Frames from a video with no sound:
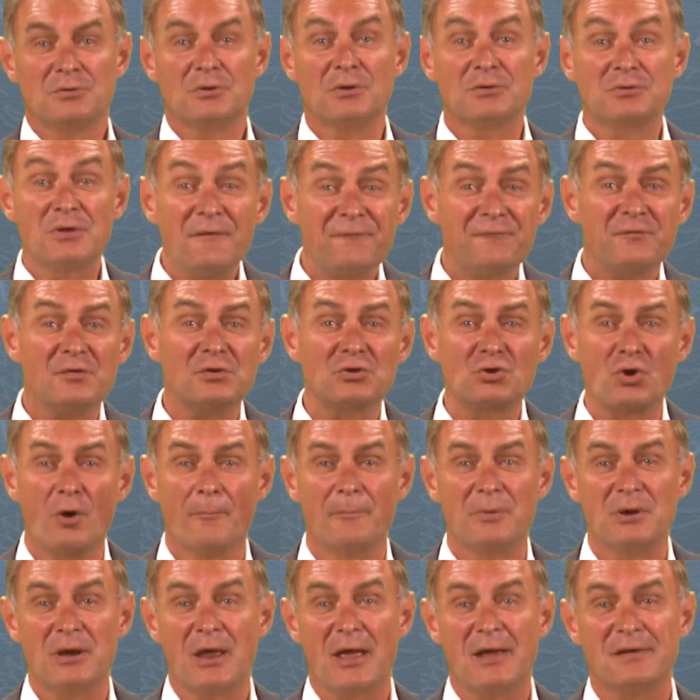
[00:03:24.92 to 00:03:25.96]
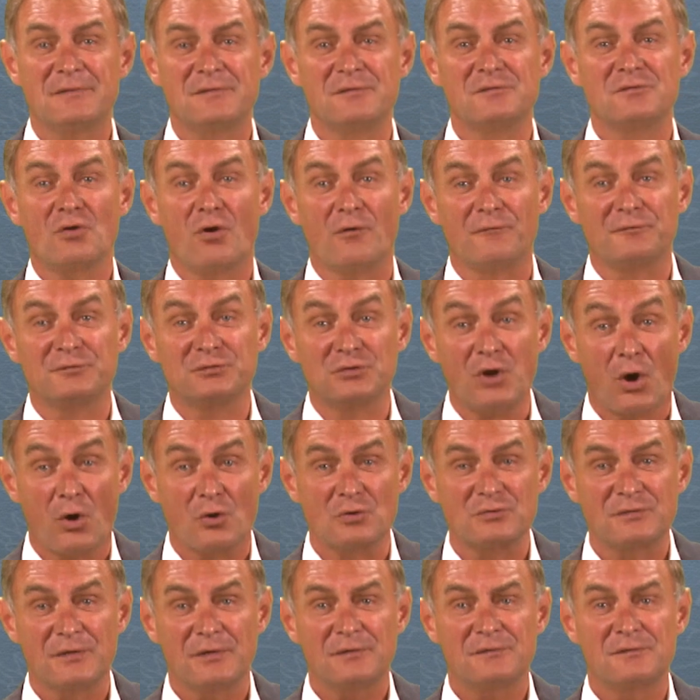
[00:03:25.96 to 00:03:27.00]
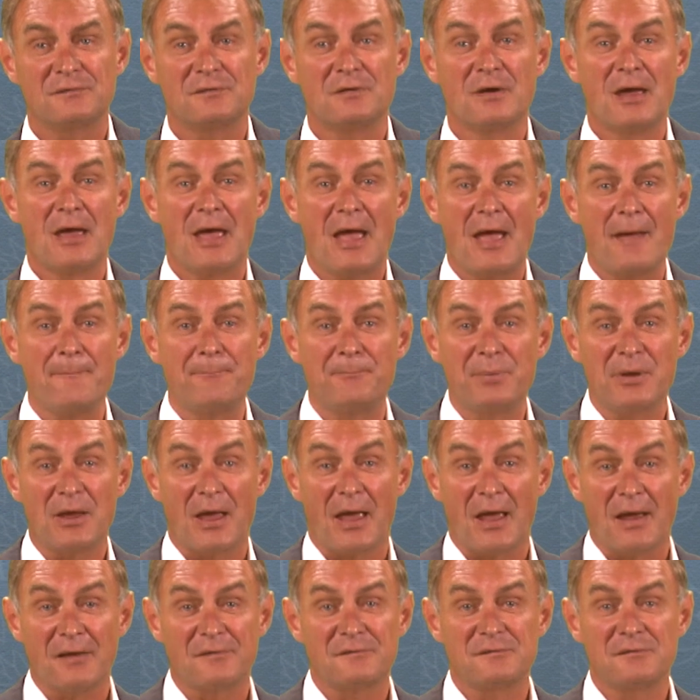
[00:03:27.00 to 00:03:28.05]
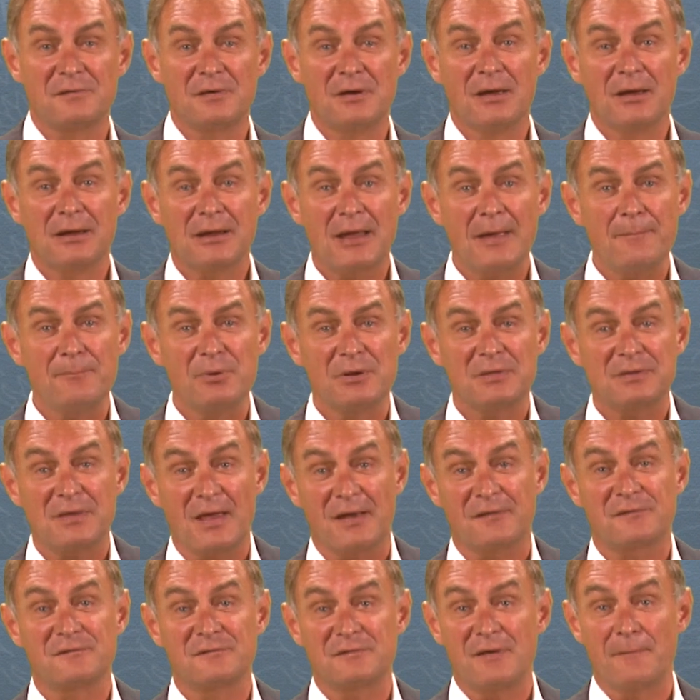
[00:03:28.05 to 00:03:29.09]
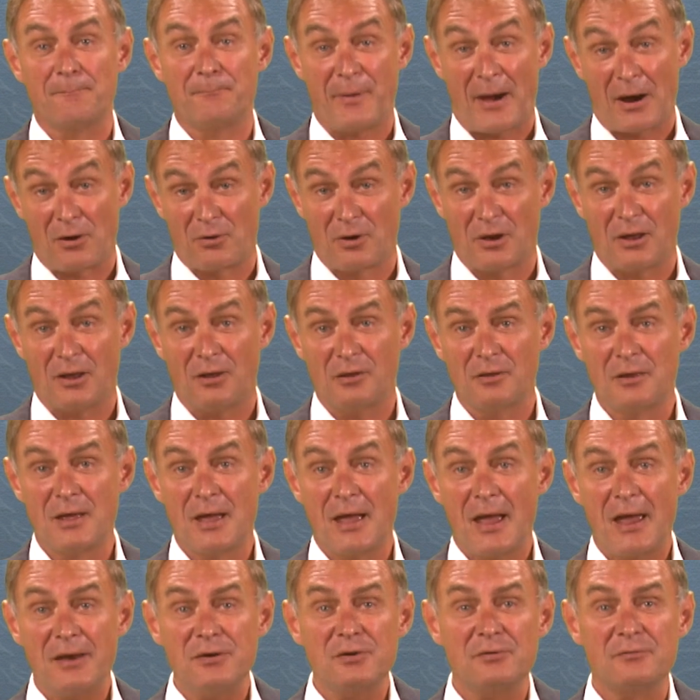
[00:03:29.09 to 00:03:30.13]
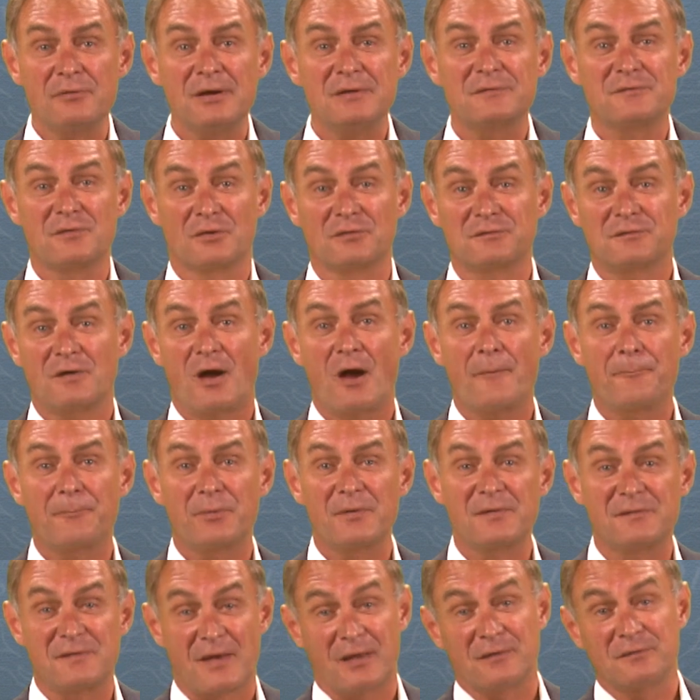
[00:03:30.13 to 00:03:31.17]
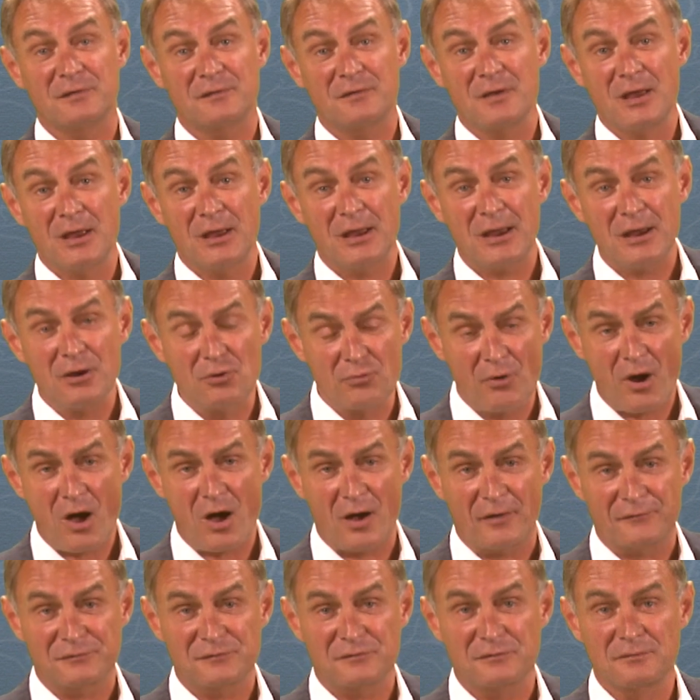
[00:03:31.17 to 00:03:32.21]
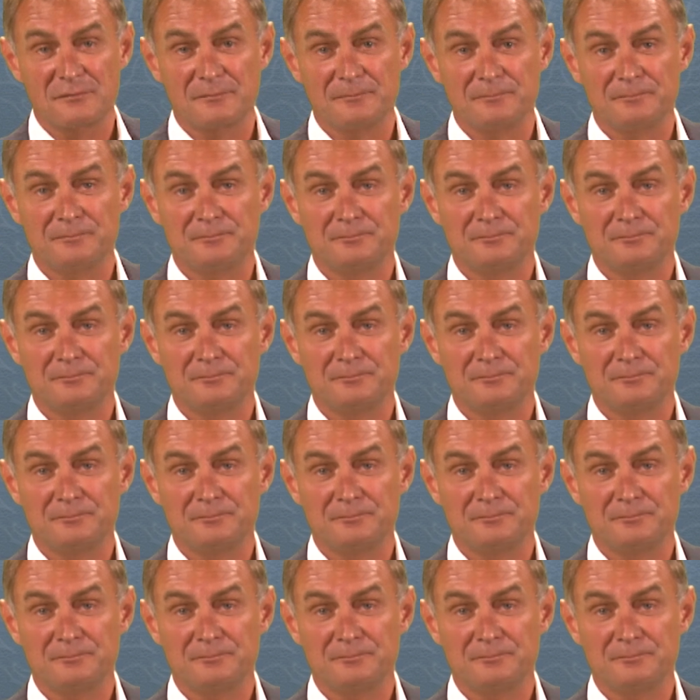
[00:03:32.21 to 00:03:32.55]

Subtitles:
The different combinations of dosage and pH can be tested in parallel, and the results are presented in graphs.